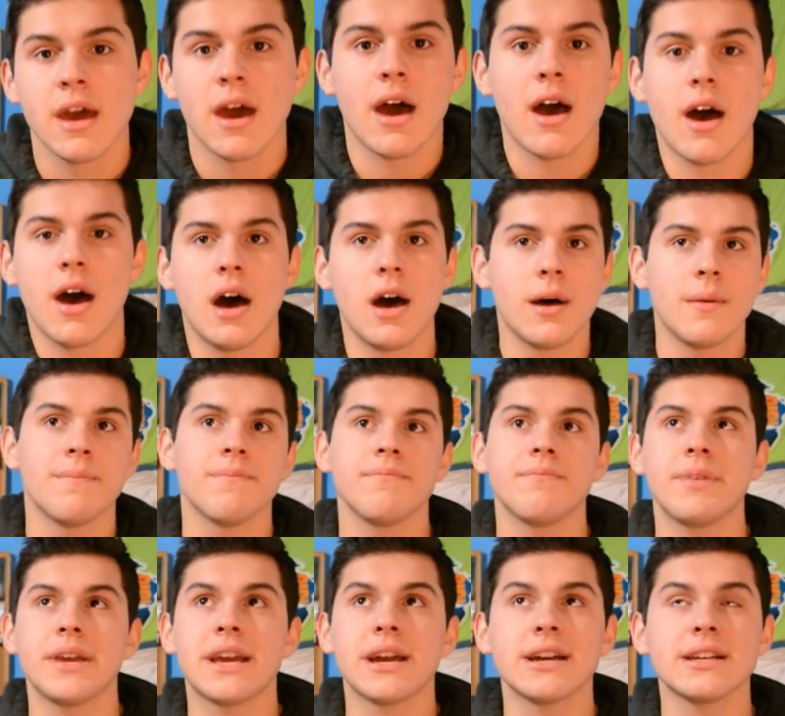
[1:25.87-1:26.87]

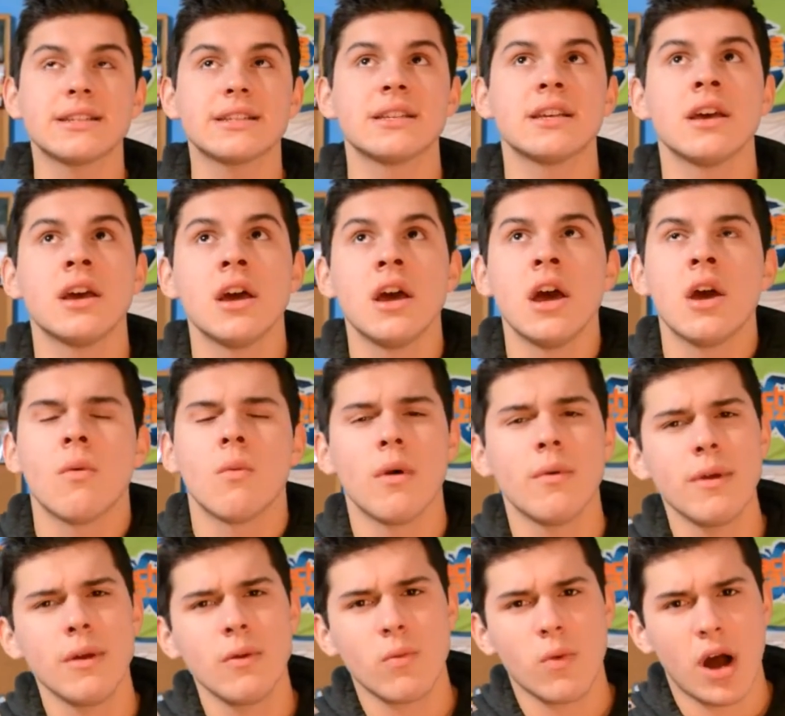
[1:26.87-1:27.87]
Because
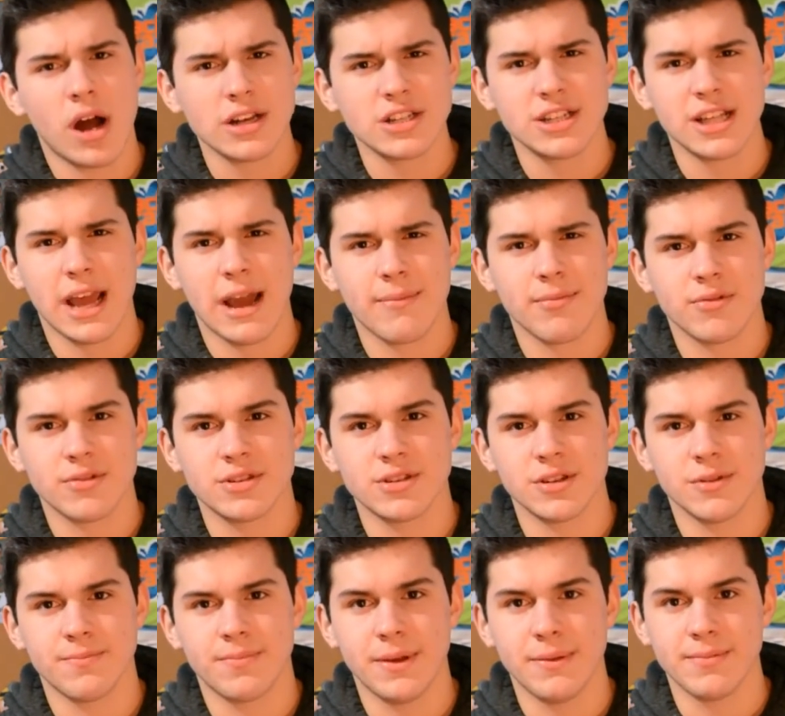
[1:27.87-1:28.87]
when we watch the
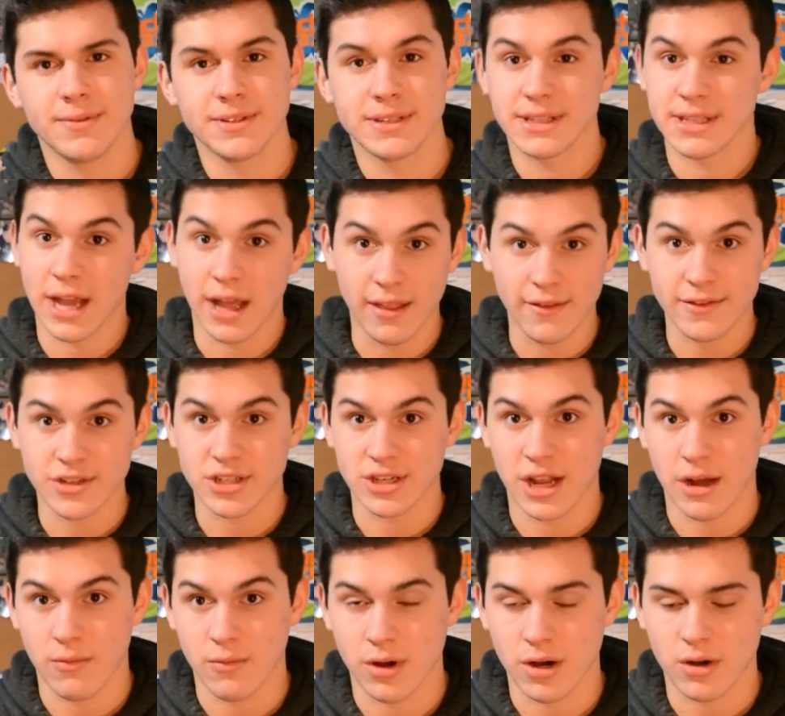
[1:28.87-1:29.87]
Aboriginal Peoples Television
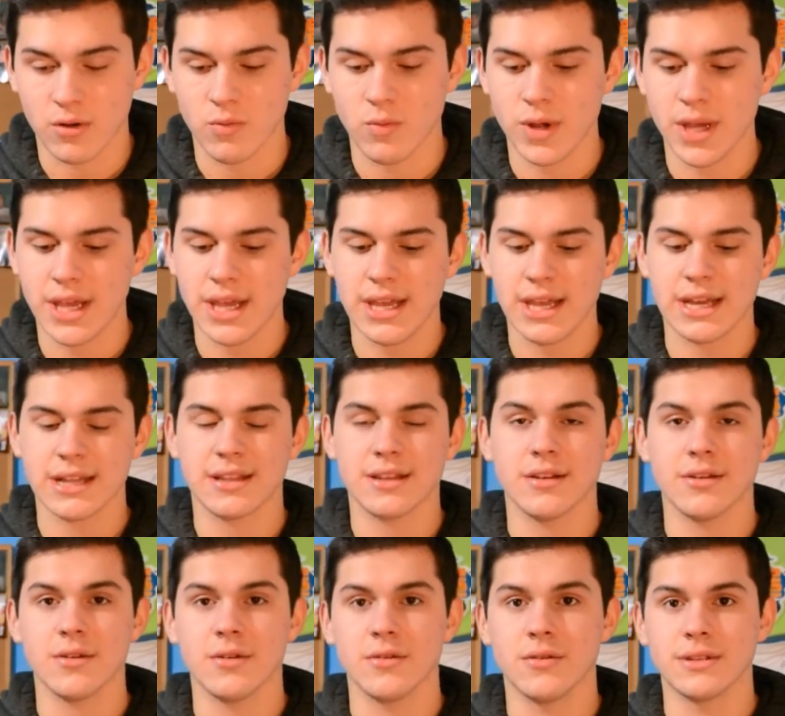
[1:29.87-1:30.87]
Network, we get
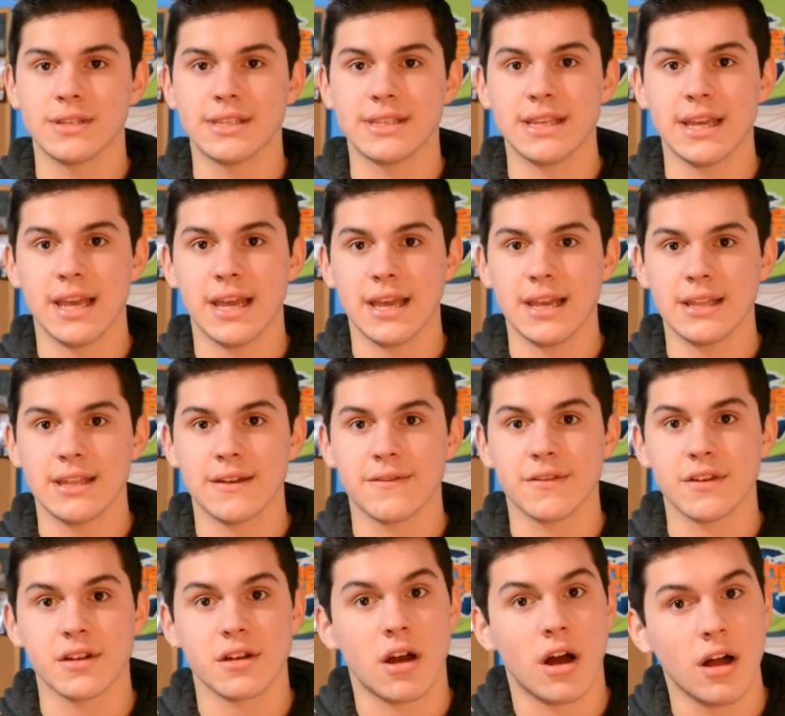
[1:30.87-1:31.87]
to see
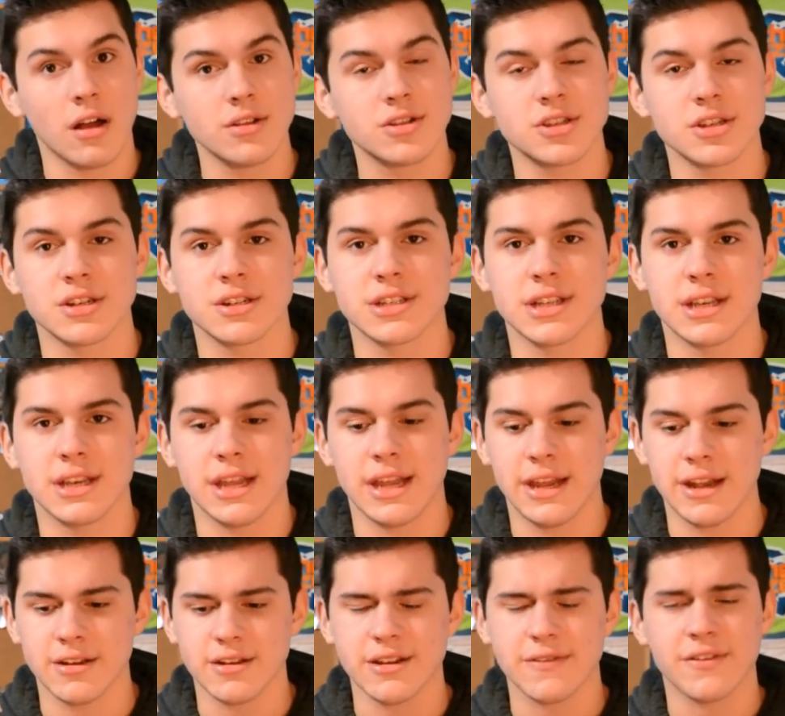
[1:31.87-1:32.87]
different cultures and
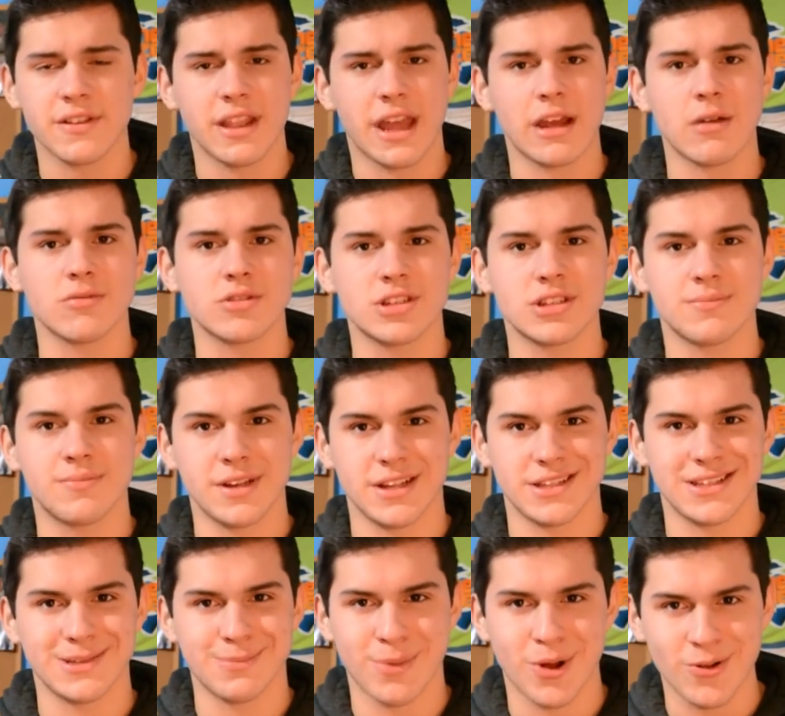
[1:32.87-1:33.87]
hear different languages being
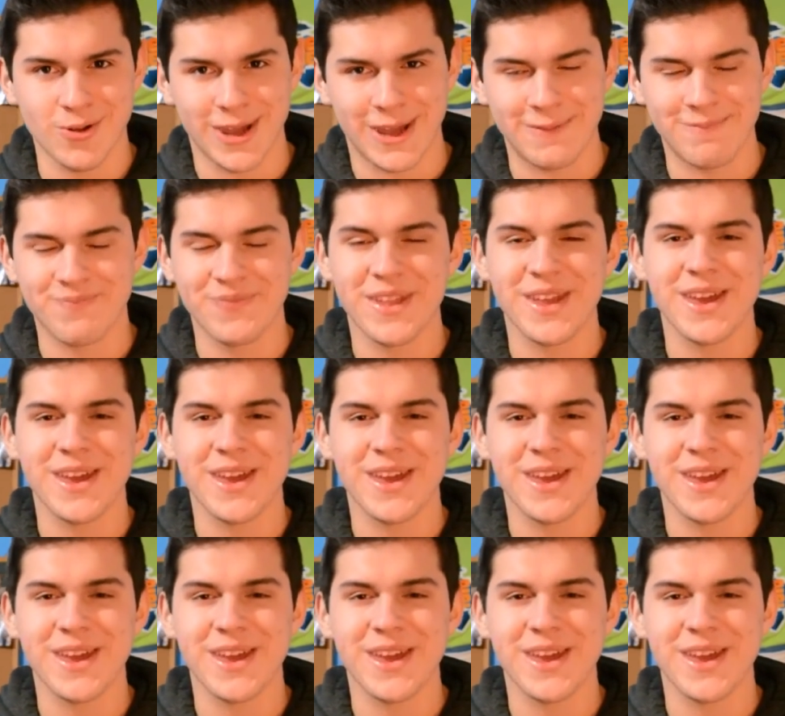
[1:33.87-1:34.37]
spoken.